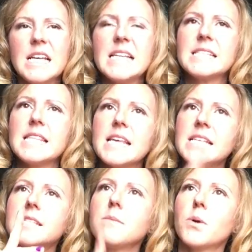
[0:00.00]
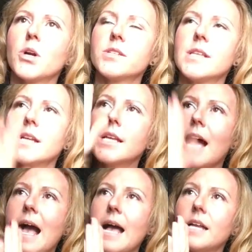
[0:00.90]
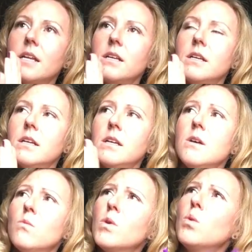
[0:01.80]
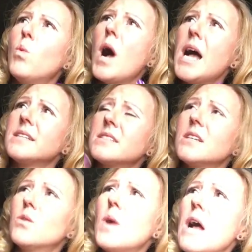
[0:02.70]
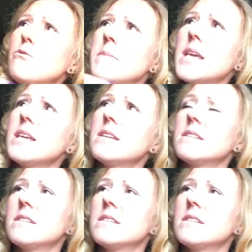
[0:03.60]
Is this a person God would want around me?